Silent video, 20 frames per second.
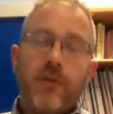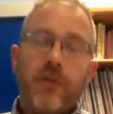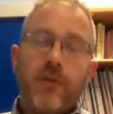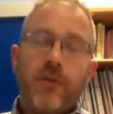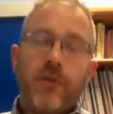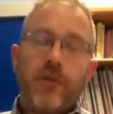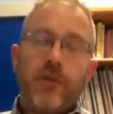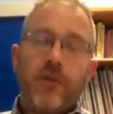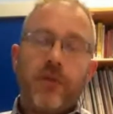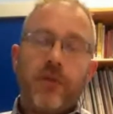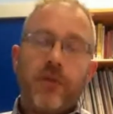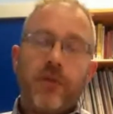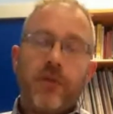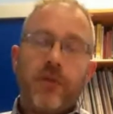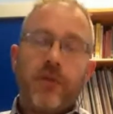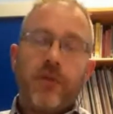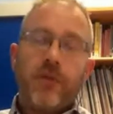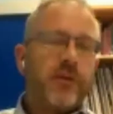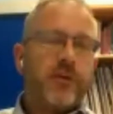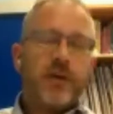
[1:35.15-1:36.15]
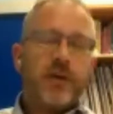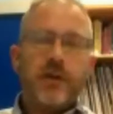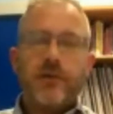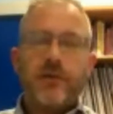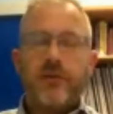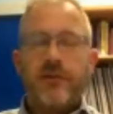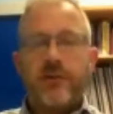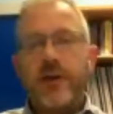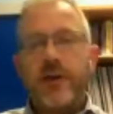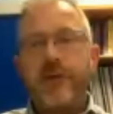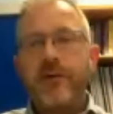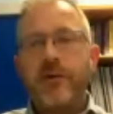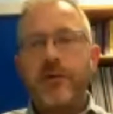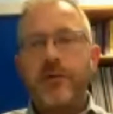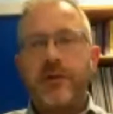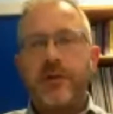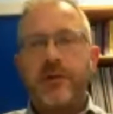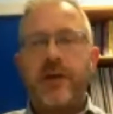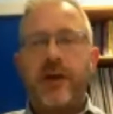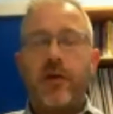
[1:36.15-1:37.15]
There's a Teaching
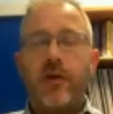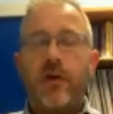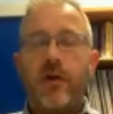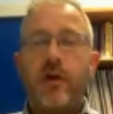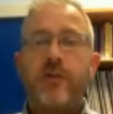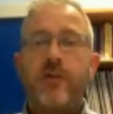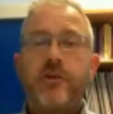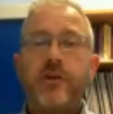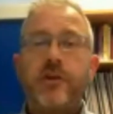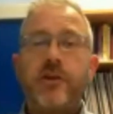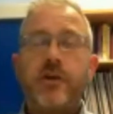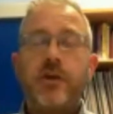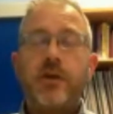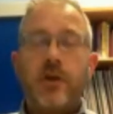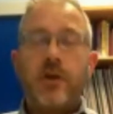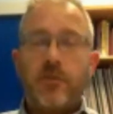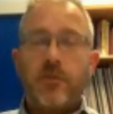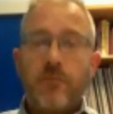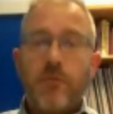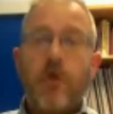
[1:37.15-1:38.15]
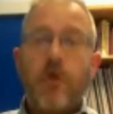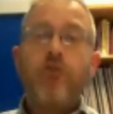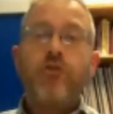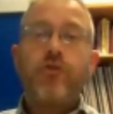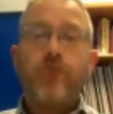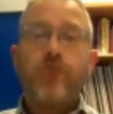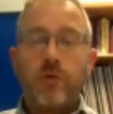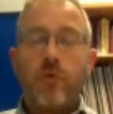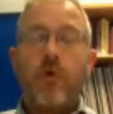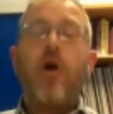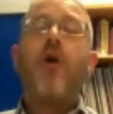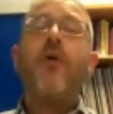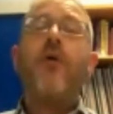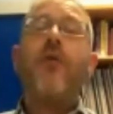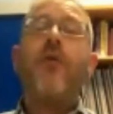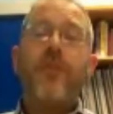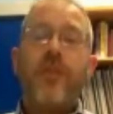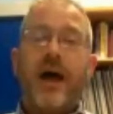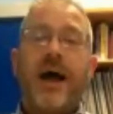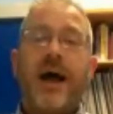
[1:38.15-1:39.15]
with Technology module on
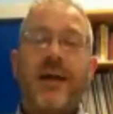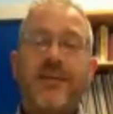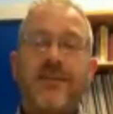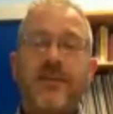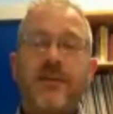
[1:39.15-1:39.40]
that